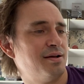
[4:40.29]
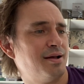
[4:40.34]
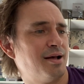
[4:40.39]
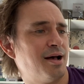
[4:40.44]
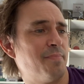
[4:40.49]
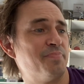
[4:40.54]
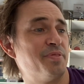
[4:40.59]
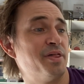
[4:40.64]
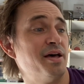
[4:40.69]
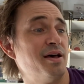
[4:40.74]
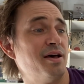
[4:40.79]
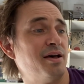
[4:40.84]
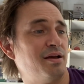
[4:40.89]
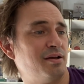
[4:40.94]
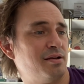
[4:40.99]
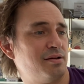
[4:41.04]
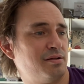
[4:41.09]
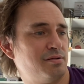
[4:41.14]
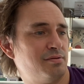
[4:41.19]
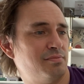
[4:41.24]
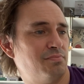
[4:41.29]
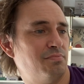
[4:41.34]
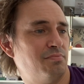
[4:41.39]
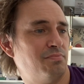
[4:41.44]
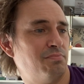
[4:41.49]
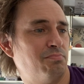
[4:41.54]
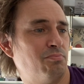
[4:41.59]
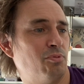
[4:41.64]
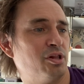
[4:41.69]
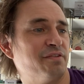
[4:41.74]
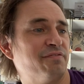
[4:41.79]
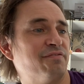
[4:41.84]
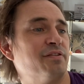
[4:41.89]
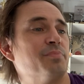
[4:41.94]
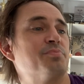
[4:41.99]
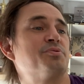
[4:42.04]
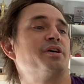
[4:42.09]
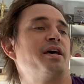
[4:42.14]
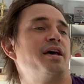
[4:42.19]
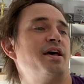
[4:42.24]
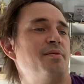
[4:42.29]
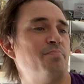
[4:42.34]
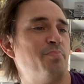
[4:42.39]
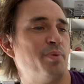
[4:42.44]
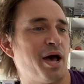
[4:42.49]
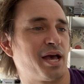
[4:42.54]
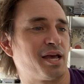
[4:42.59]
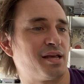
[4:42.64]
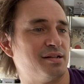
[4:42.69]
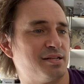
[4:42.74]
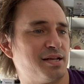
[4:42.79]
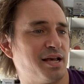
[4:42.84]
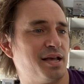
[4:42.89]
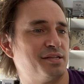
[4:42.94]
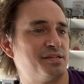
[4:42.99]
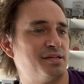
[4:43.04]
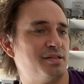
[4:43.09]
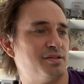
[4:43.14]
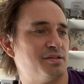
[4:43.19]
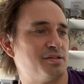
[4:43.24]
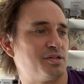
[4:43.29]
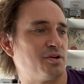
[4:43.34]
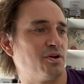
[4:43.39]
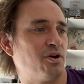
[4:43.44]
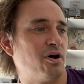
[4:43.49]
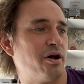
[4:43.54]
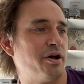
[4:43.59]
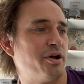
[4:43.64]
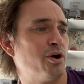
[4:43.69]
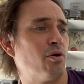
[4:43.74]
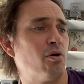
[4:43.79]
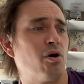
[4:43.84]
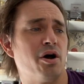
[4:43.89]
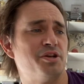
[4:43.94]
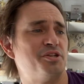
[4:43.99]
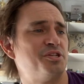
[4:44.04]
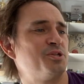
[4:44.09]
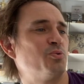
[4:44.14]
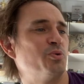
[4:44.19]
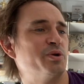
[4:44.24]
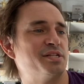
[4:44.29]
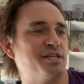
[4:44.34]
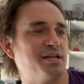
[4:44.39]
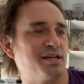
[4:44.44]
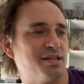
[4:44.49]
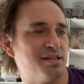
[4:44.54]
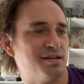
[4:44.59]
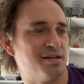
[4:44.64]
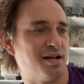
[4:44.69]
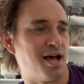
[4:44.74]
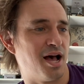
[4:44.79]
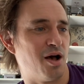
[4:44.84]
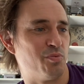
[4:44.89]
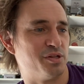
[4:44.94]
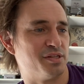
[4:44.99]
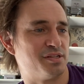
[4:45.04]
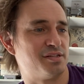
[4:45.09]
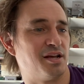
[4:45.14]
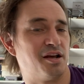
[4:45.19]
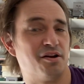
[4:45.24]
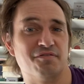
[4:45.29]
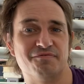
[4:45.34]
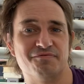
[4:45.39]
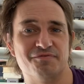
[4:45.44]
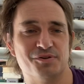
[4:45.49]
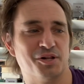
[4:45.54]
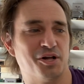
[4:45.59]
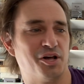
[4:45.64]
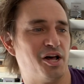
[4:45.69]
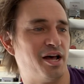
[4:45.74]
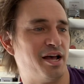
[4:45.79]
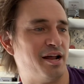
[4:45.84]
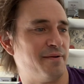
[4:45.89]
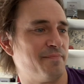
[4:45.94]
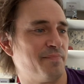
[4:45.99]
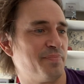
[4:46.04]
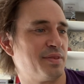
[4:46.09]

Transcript: Up there. Molly flips her head back and takes in the sky, her eyes squinting in the Darwin sun at full height.